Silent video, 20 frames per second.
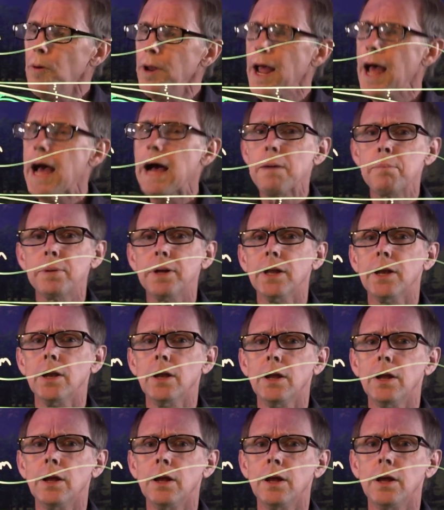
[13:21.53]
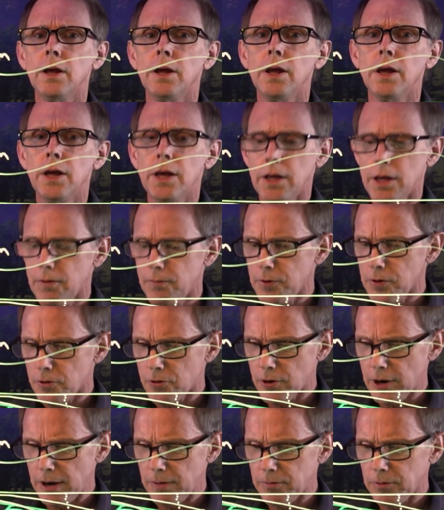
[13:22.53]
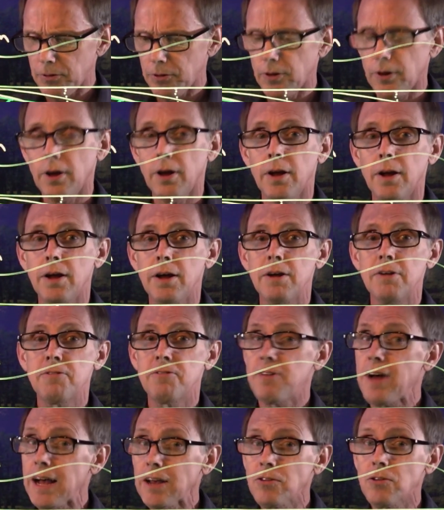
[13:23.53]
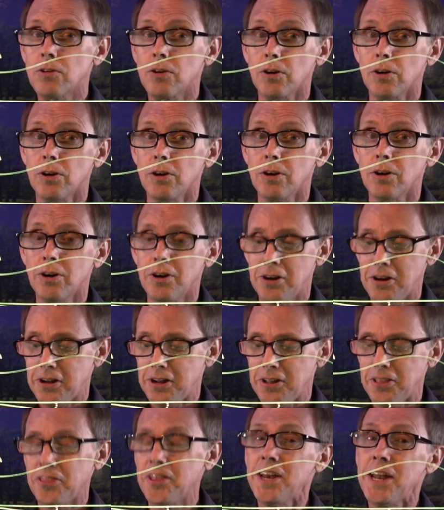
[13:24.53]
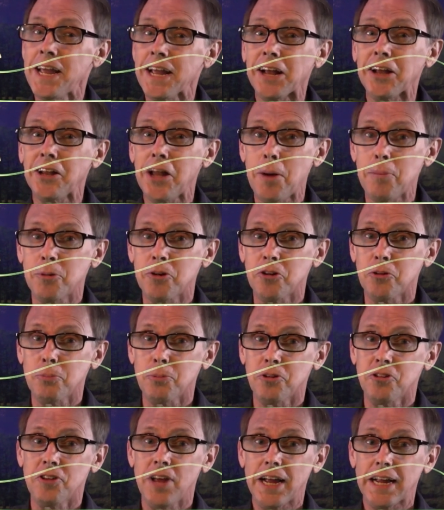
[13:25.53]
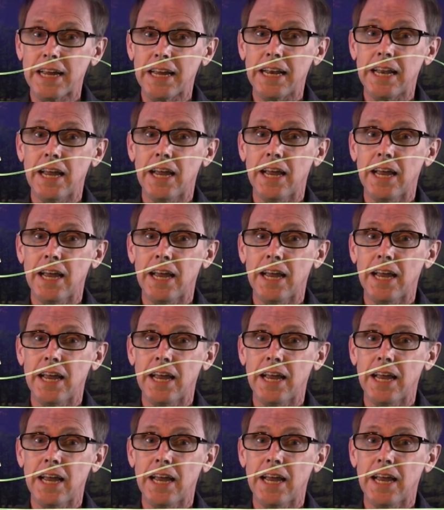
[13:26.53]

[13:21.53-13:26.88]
would happen if you traveled faster than 8 kilometers per second?